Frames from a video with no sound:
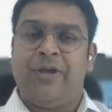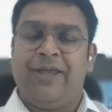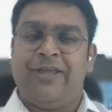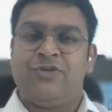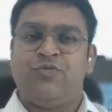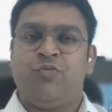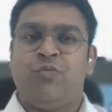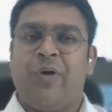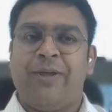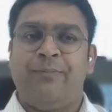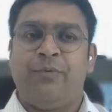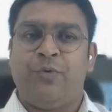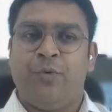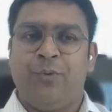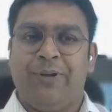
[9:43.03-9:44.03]
age
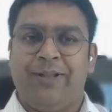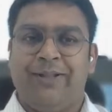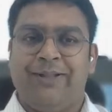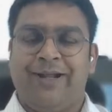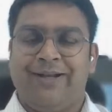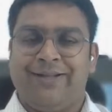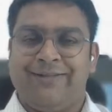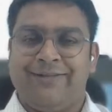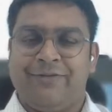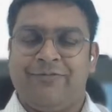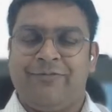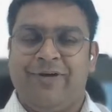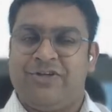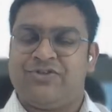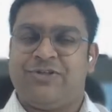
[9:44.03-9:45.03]
vibe coding that is
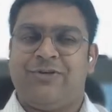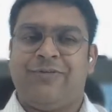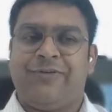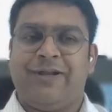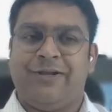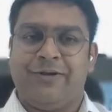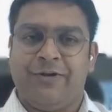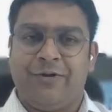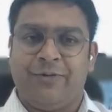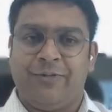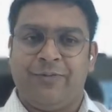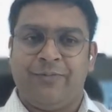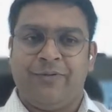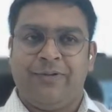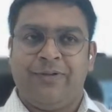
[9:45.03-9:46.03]
in fashion right now.